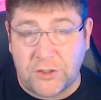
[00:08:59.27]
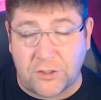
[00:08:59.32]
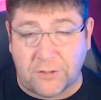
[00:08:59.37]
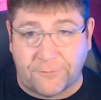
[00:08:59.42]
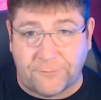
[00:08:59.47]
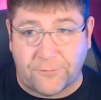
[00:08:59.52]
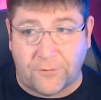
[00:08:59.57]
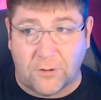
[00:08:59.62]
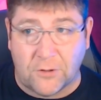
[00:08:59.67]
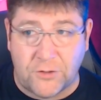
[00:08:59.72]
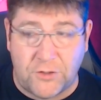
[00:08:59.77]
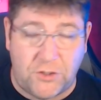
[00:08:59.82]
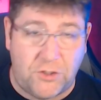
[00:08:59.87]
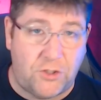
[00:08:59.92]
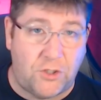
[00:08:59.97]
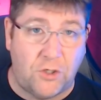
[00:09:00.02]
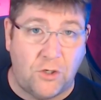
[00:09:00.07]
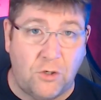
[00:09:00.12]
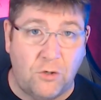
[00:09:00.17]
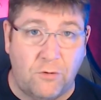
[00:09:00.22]
The first
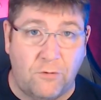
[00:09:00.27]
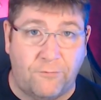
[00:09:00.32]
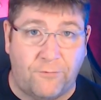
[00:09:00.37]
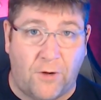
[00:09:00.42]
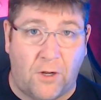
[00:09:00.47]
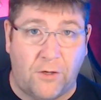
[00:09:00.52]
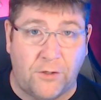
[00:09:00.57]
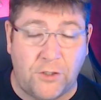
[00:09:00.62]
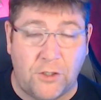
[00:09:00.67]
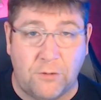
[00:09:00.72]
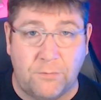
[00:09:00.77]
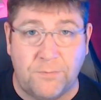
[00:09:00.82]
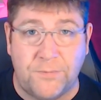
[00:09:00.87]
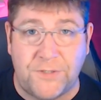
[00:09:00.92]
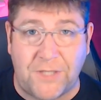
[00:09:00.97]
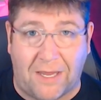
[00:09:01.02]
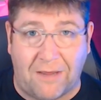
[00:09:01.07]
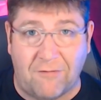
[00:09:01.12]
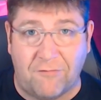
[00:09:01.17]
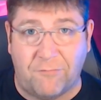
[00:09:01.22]
2
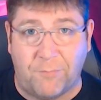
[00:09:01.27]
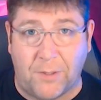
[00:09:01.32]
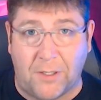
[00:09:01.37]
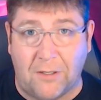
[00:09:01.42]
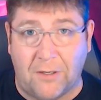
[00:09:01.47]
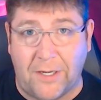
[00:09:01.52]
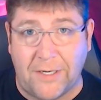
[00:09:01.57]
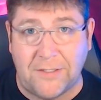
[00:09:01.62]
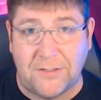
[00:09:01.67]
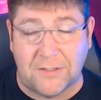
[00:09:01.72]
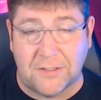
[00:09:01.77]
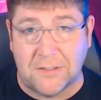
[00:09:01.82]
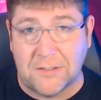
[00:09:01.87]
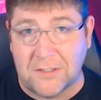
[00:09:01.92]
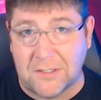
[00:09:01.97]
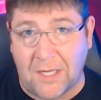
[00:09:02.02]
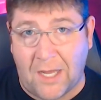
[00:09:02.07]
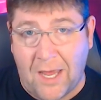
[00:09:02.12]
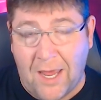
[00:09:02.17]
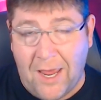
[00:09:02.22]
volumes have been
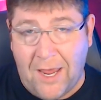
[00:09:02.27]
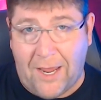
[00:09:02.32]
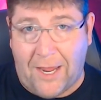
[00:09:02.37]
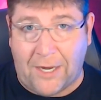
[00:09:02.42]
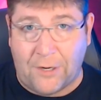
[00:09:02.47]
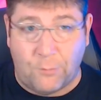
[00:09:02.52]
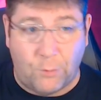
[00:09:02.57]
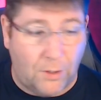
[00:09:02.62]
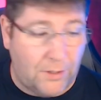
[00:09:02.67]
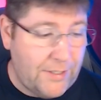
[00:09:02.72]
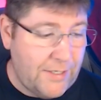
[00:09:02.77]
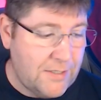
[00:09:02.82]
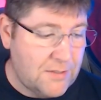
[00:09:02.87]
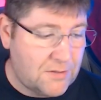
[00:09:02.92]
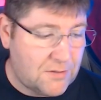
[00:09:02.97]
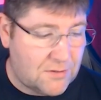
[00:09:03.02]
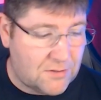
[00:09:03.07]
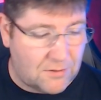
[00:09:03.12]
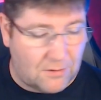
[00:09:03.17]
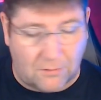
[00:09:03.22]
licensed and
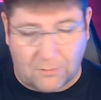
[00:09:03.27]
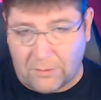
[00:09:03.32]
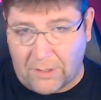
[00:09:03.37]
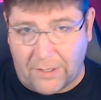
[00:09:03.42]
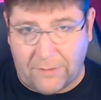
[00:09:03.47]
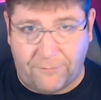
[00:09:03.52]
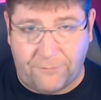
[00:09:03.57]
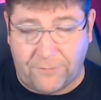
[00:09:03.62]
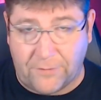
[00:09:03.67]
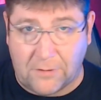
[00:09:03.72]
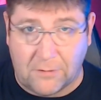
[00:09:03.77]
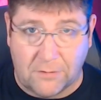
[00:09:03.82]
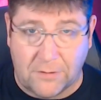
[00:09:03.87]
released, so I figure